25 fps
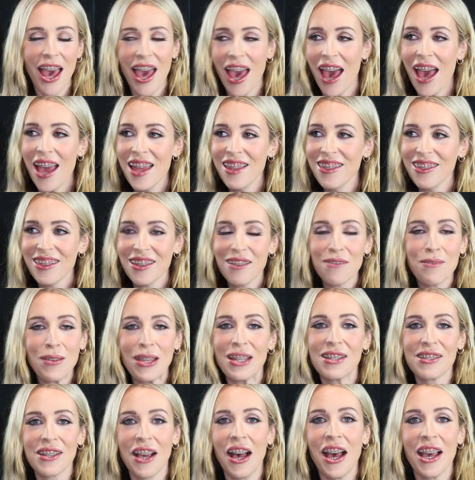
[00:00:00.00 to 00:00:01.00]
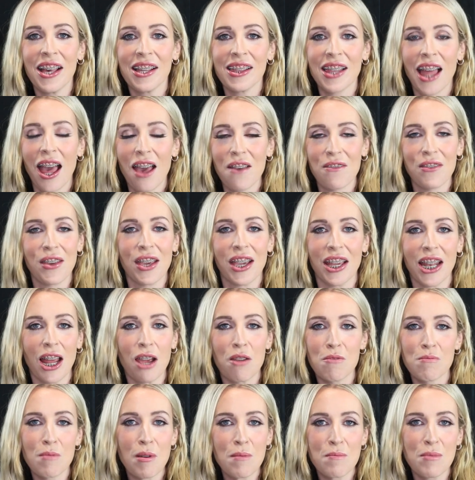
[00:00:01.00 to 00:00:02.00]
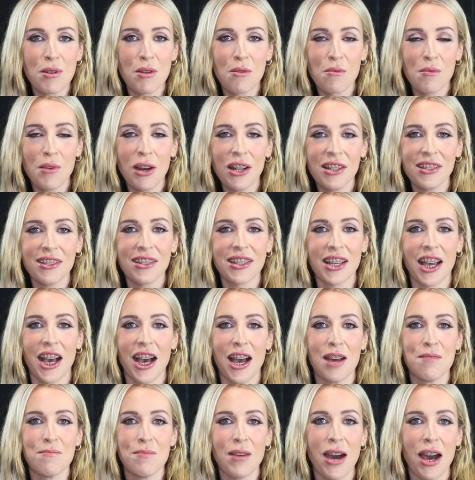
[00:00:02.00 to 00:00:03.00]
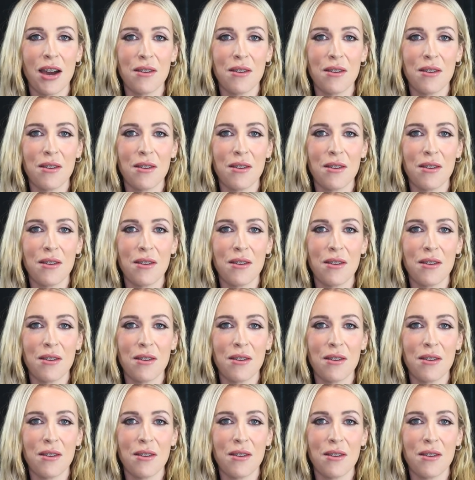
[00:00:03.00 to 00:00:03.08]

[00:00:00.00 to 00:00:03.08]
And they'll be dying laughing. And I remember one time